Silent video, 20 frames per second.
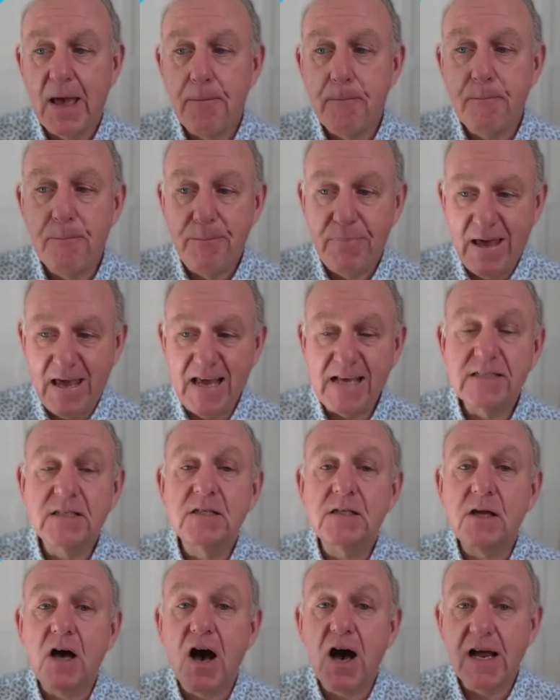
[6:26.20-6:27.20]

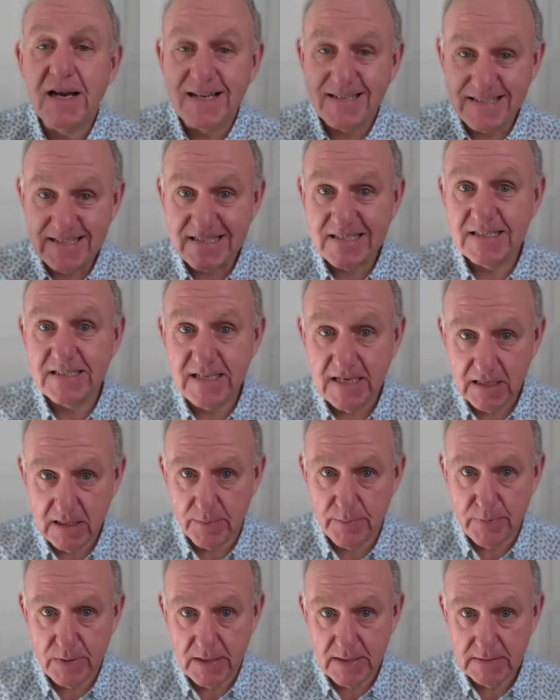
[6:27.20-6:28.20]
based on a
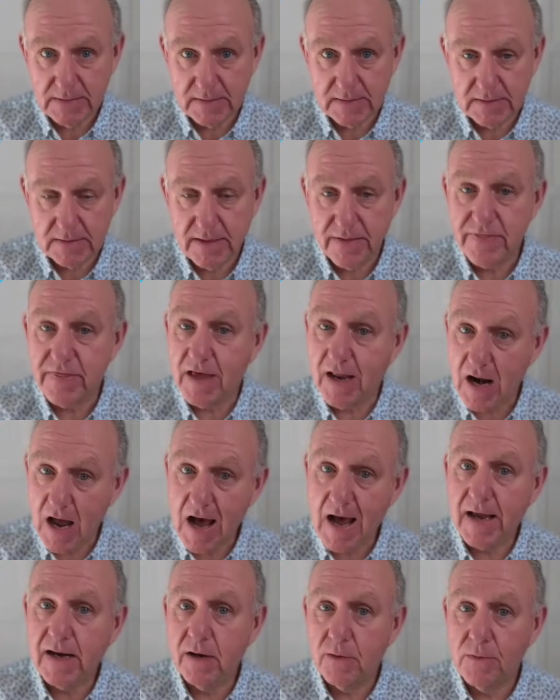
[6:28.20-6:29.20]
syllabus that
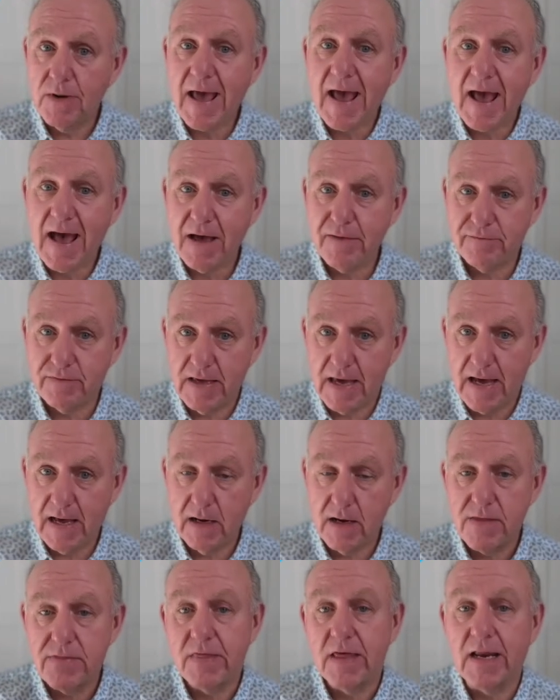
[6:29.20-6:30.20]
I don't have
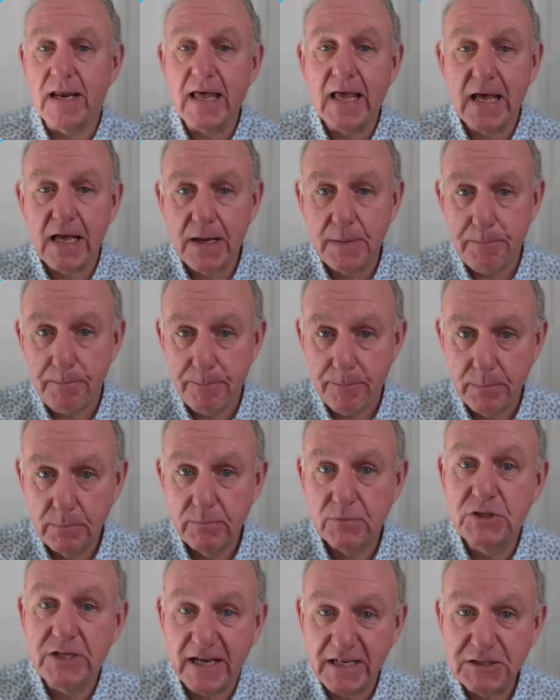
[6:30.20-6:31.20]
yet that
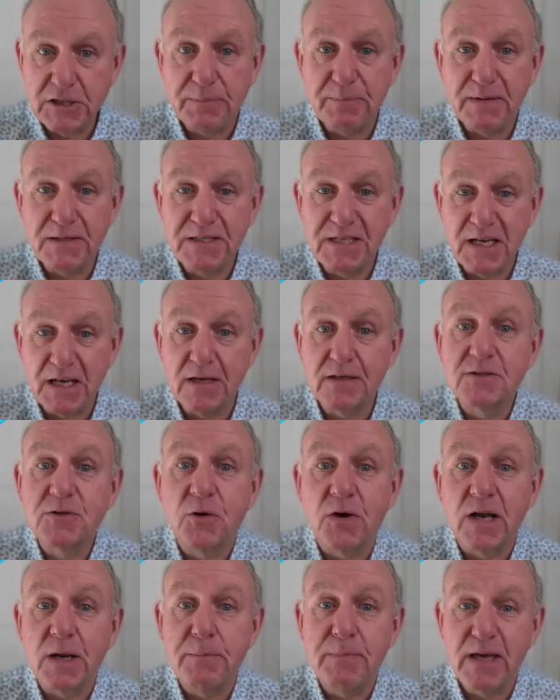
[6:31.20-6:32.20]
ChatGPT is
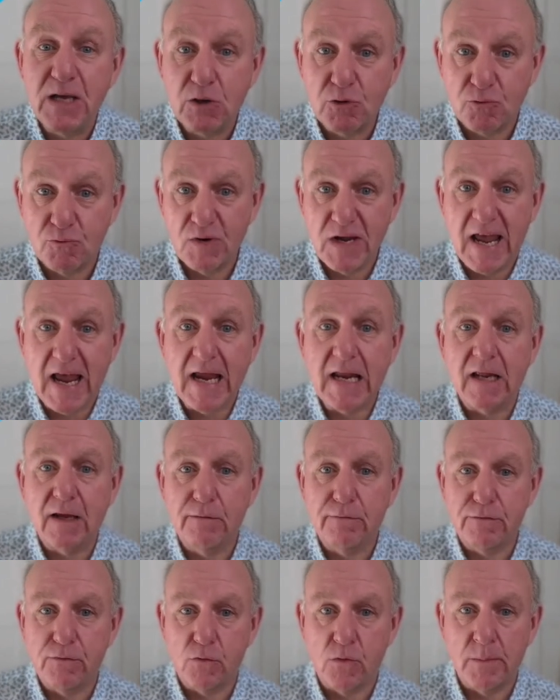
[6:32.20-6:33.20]
going to be creating
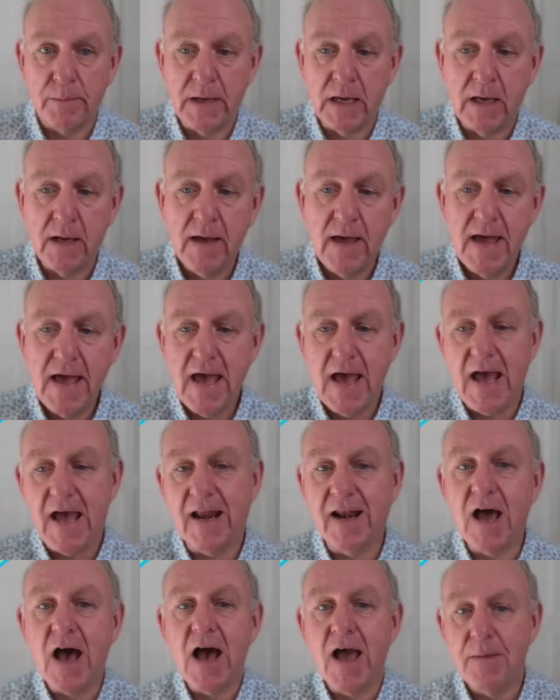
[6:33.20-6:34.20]
for me.
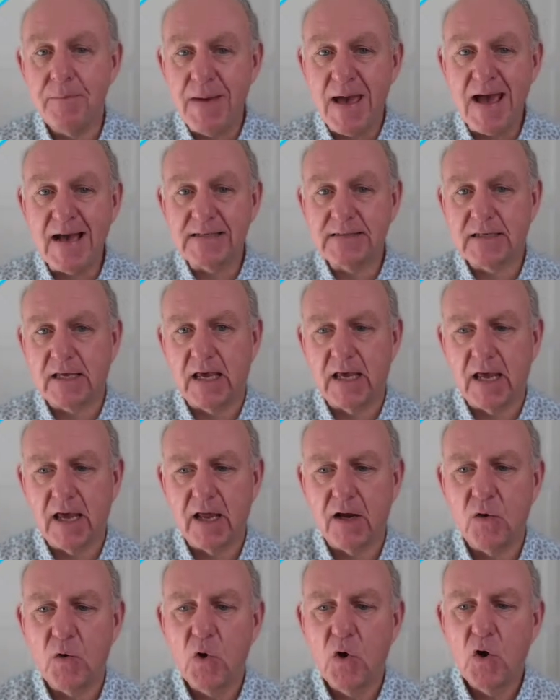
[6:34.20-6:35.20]
And I'm asking
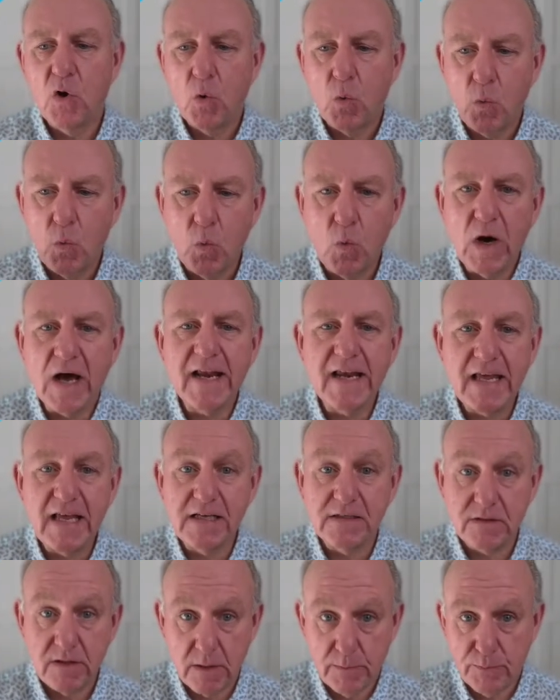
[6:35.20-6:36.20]
it, what
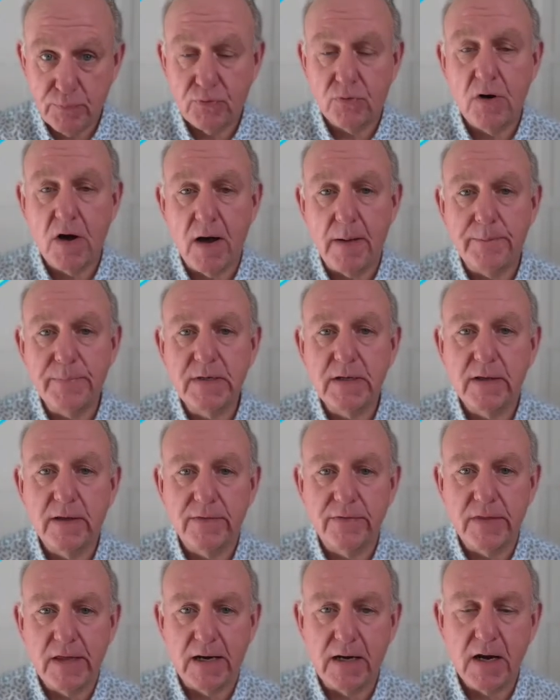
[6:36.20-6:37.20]
is the prompt
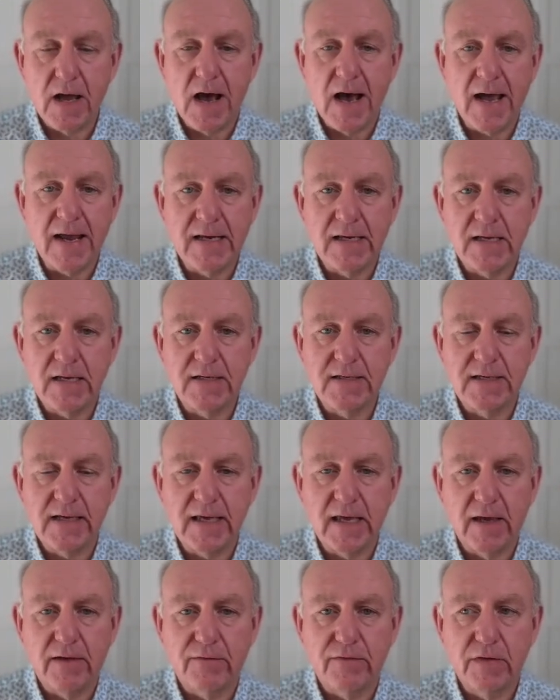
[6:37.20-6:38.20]
that I need to
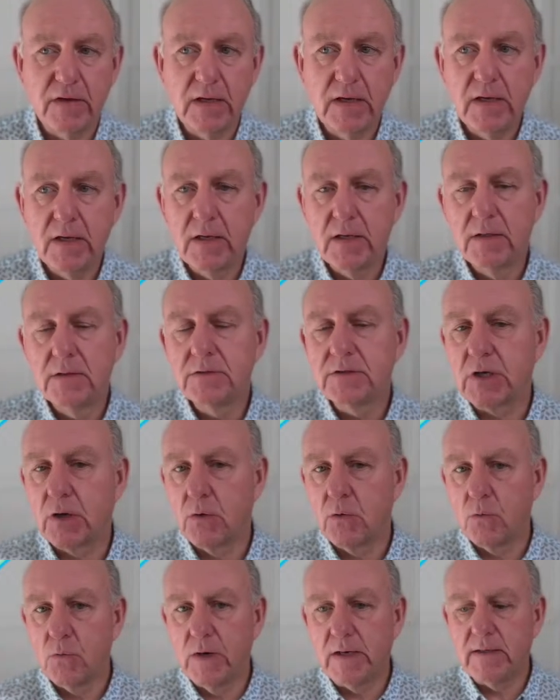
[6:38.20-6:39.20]
give? So
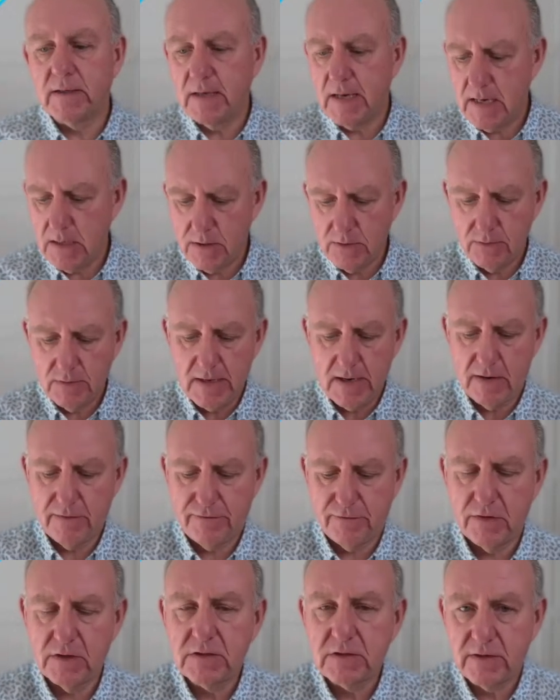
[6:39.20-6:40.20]
what did I do there?
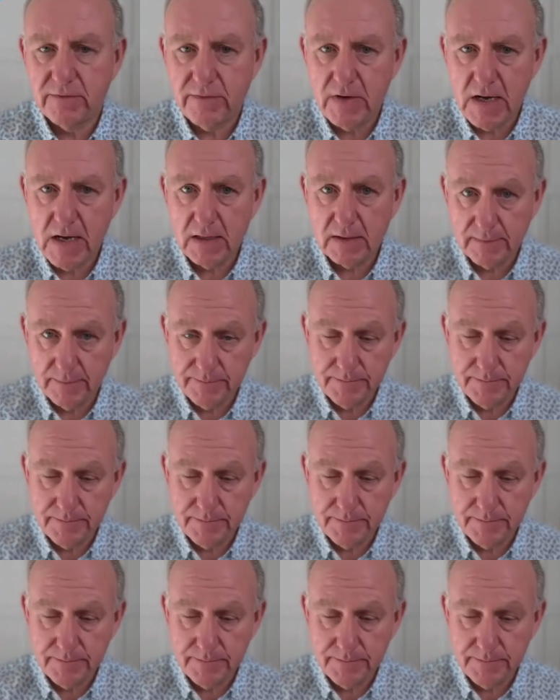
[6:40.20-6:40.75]
First of all,